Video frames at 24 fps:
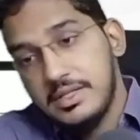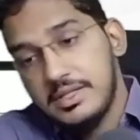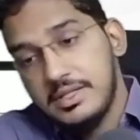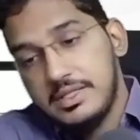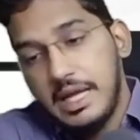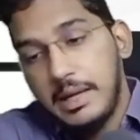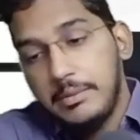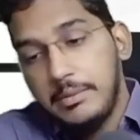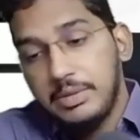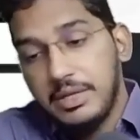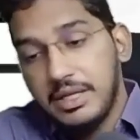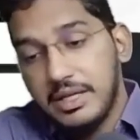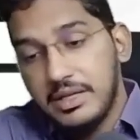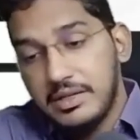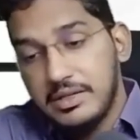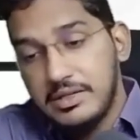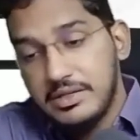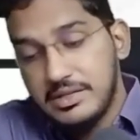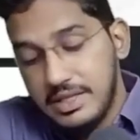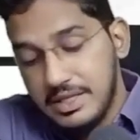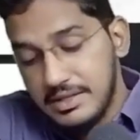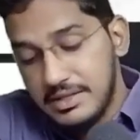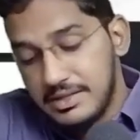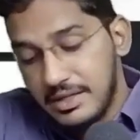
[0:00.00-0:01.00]
Sampling
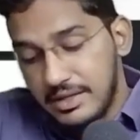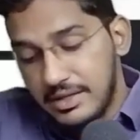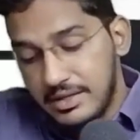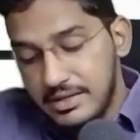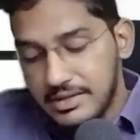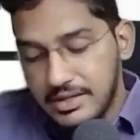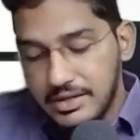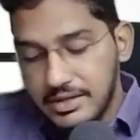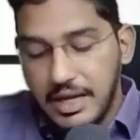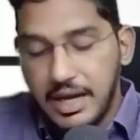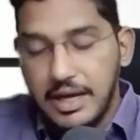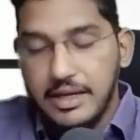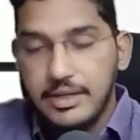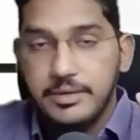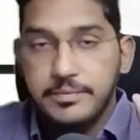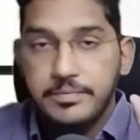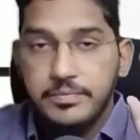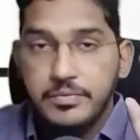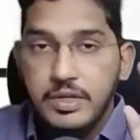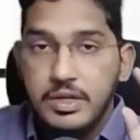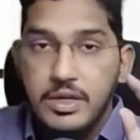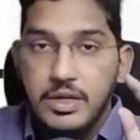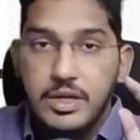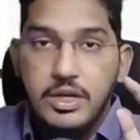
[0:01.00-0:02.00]
risk is the risk that
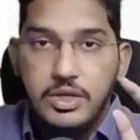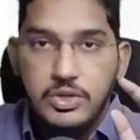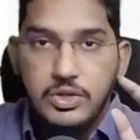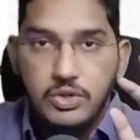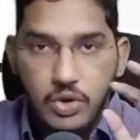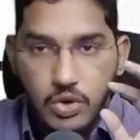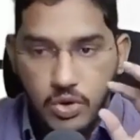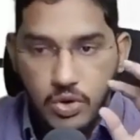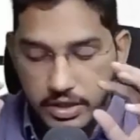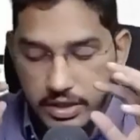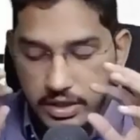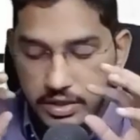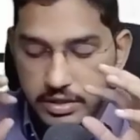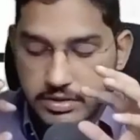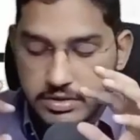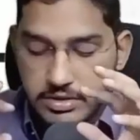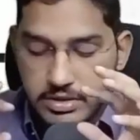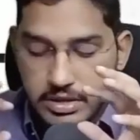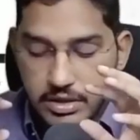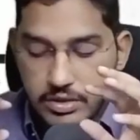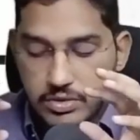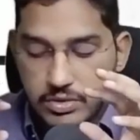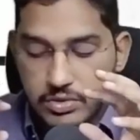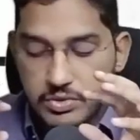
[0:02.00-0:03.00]
the auditor's
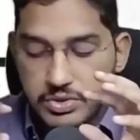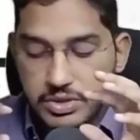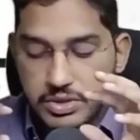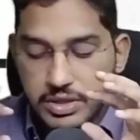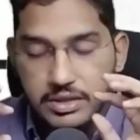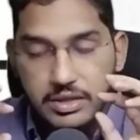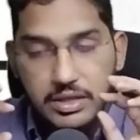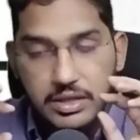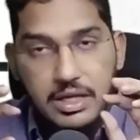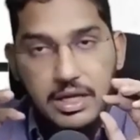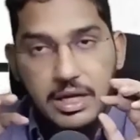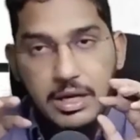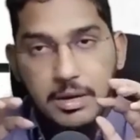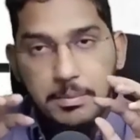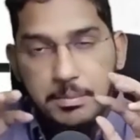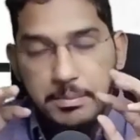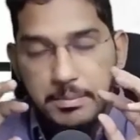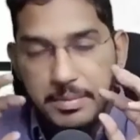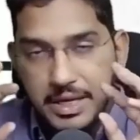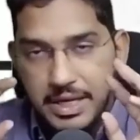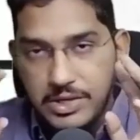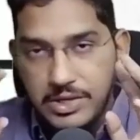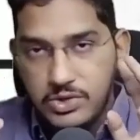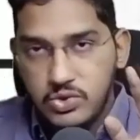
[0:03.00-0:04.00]
conclusion
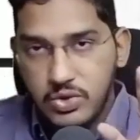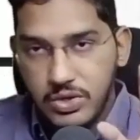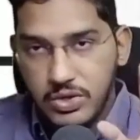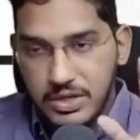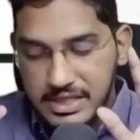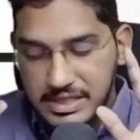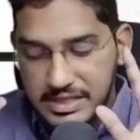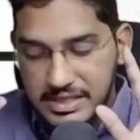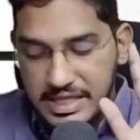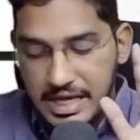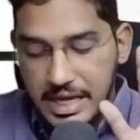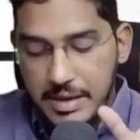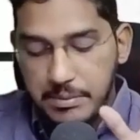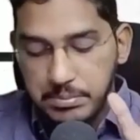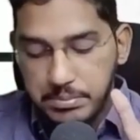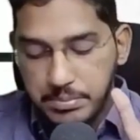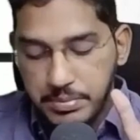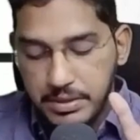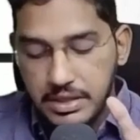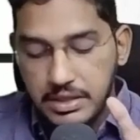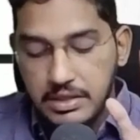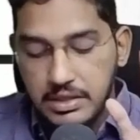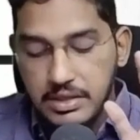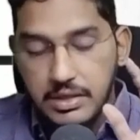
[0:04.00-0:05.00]
based on a
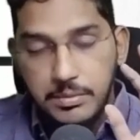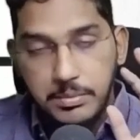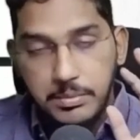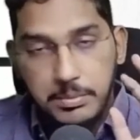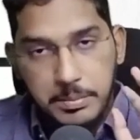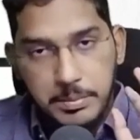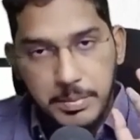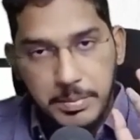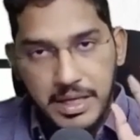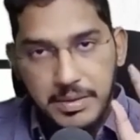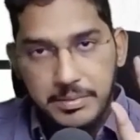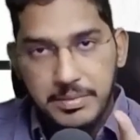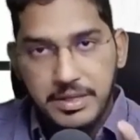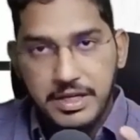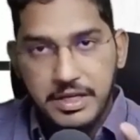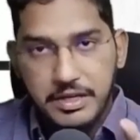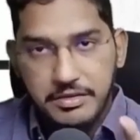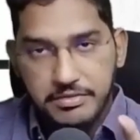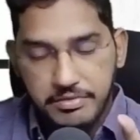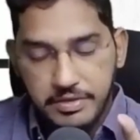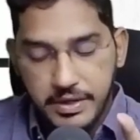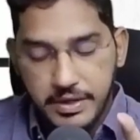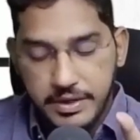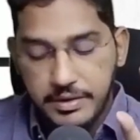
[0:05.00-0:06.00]
sample may be
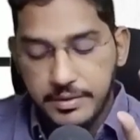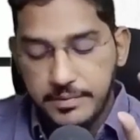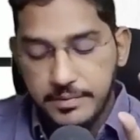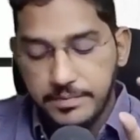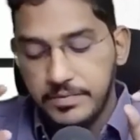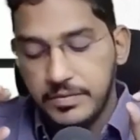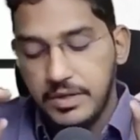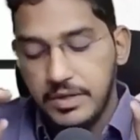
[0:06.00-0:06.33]
different